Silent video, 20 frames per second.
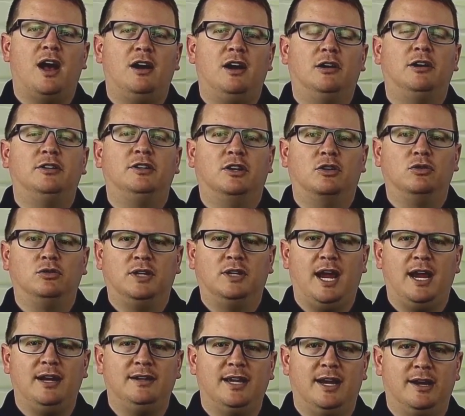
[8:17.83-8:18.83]
hierarchical
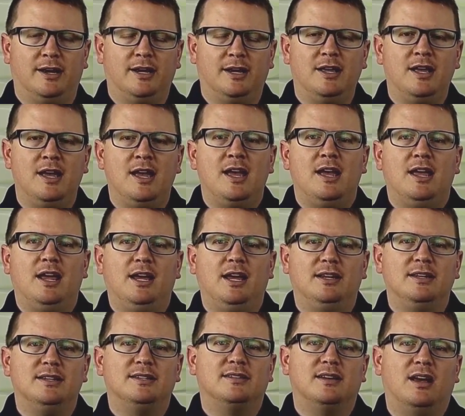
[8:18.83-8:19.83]
gate data
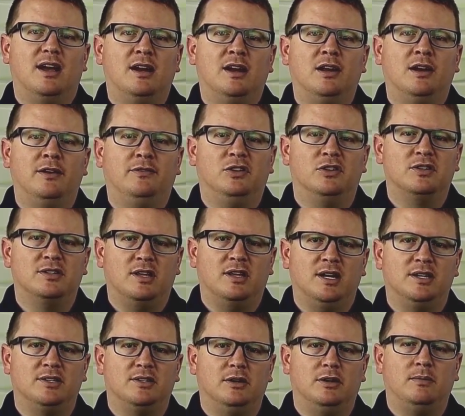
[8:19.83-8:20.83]
inside of your
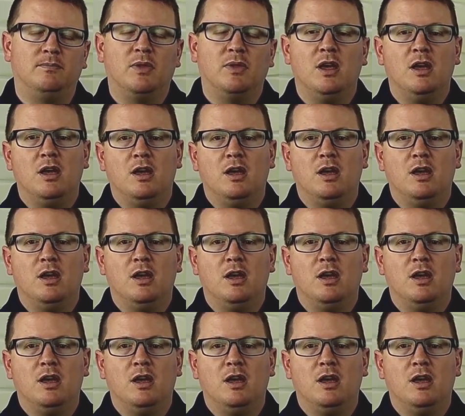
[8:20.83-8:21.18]
slicer.